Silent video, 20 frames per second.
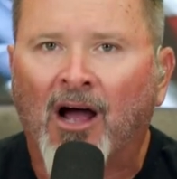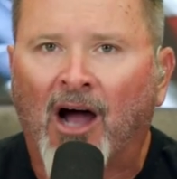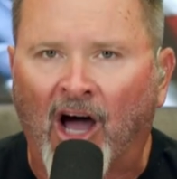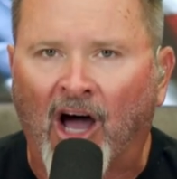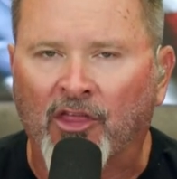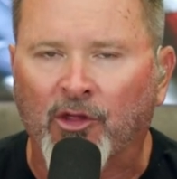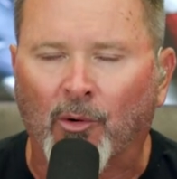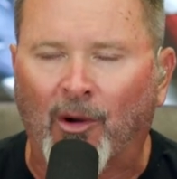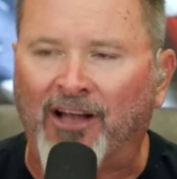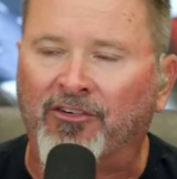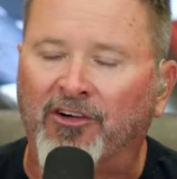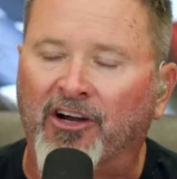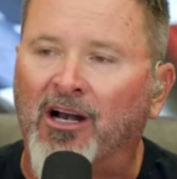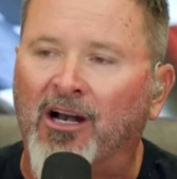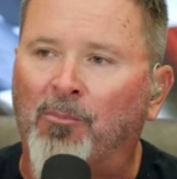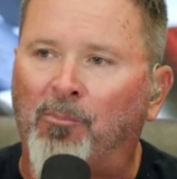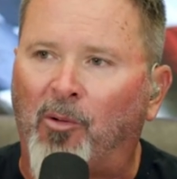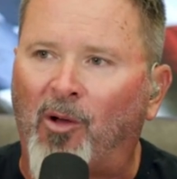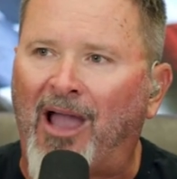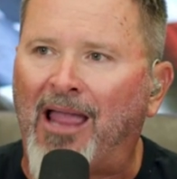Otherwise, you're
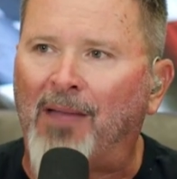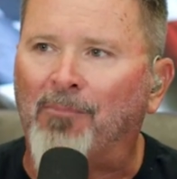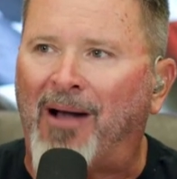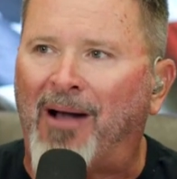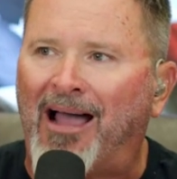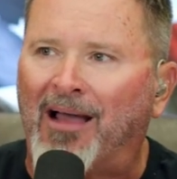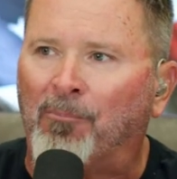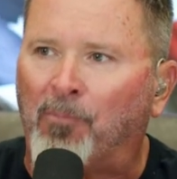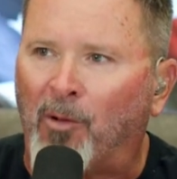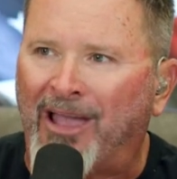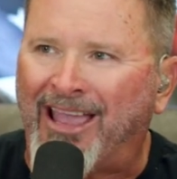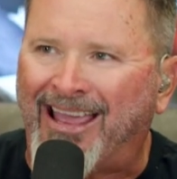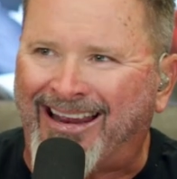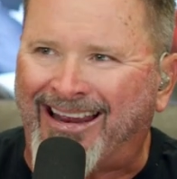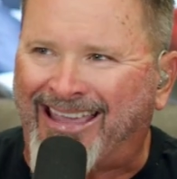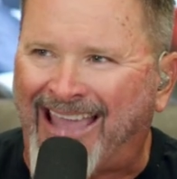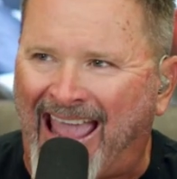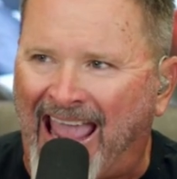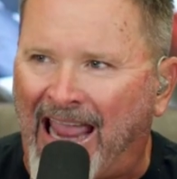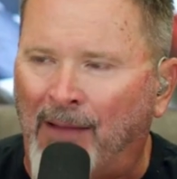going to play a
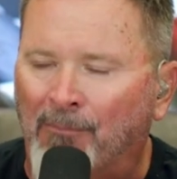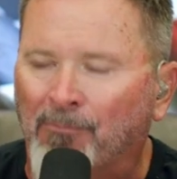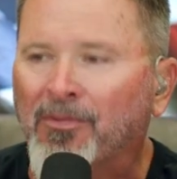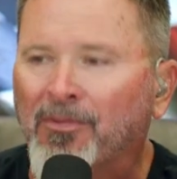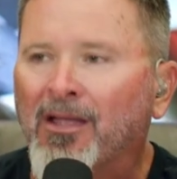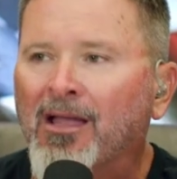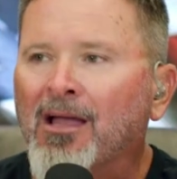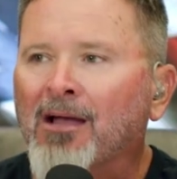game